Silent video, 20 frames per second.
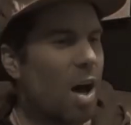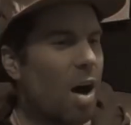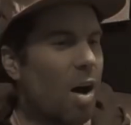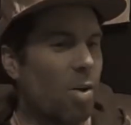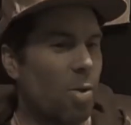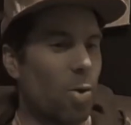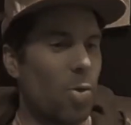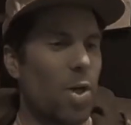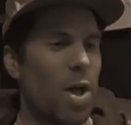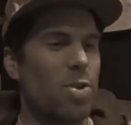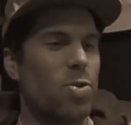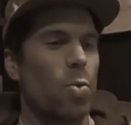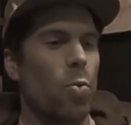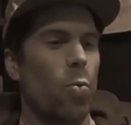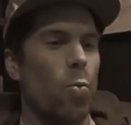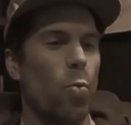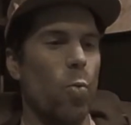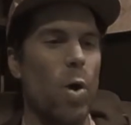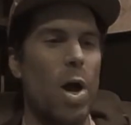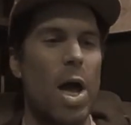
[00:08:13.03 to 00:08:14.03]
although that's
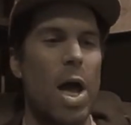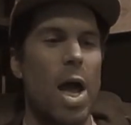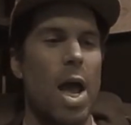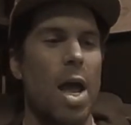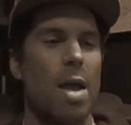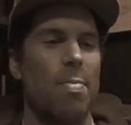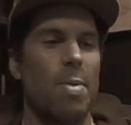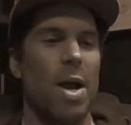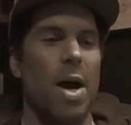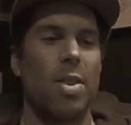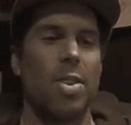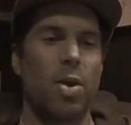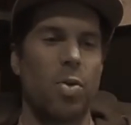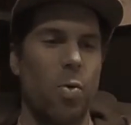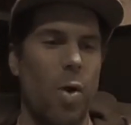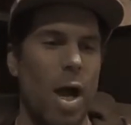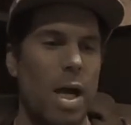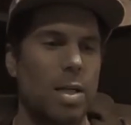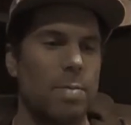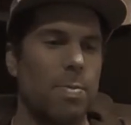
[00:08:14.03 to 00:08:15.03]
way beyond the
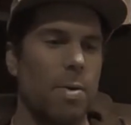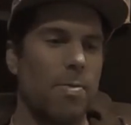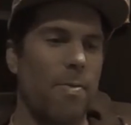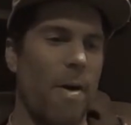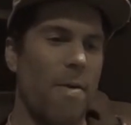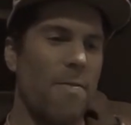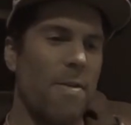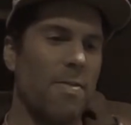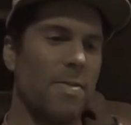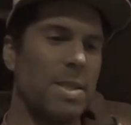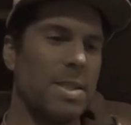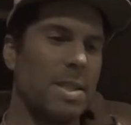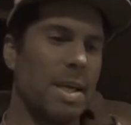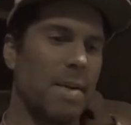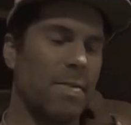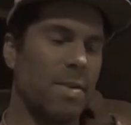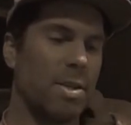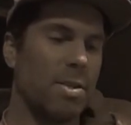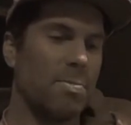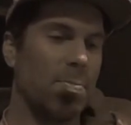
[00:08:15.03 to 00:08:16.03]
grasp of our
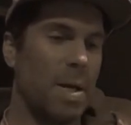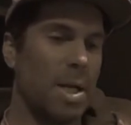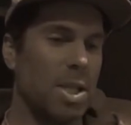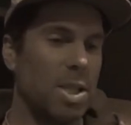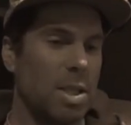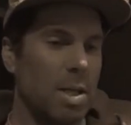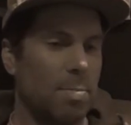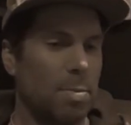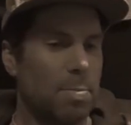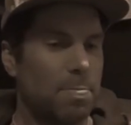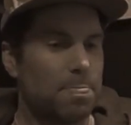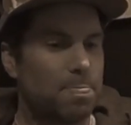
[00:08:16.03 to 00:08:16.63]
57 spaceship.